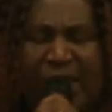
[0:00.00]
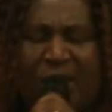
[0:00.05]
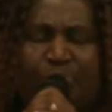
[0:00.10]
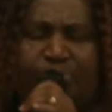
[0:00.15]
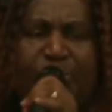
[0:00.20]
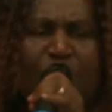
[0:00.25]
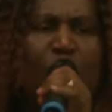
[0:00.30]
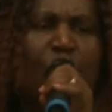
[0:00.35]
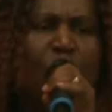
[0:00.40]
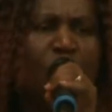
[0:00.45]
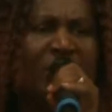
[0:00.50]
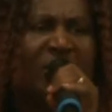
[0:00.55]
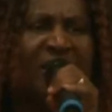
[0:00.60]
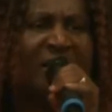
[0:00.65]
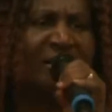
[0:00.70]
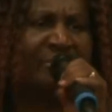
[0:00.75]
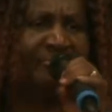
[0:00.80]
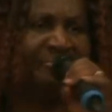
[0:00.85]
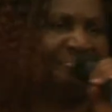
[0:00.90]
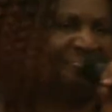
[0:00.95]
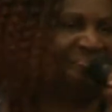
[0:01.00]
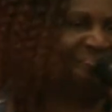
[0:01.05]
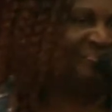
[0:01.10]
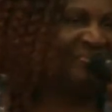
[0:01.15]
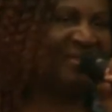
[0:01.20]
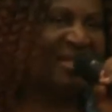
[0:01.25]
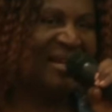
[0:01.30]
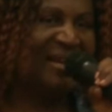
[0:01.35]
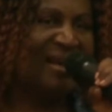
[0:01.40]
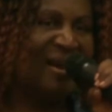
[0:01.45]
keep looking.
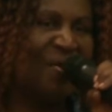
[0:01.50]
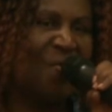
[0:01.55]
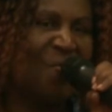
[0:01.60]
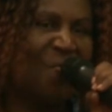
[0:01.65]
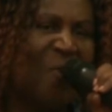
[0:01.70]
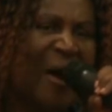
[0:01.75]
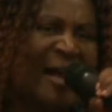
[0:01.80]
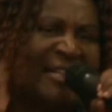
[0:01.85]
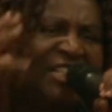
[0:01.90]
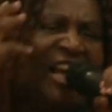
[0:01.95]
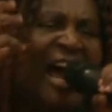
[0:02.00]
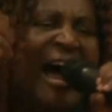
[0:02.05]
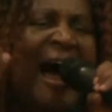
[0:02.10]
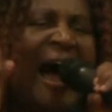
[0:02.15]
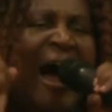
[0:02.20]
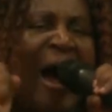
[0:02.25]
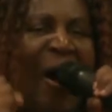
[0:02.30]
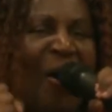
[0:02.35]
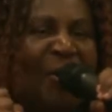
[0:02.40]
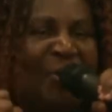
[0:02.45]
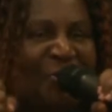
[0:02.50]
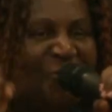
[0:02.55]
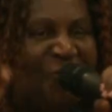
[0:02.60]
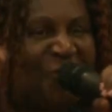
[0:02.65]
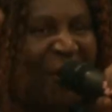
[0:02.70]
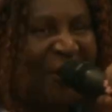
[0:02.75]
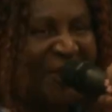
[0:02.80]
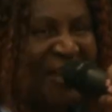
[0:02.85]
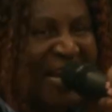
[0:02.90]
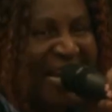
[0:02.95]
Watch out
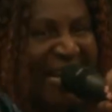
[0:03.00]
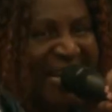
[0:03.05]
for the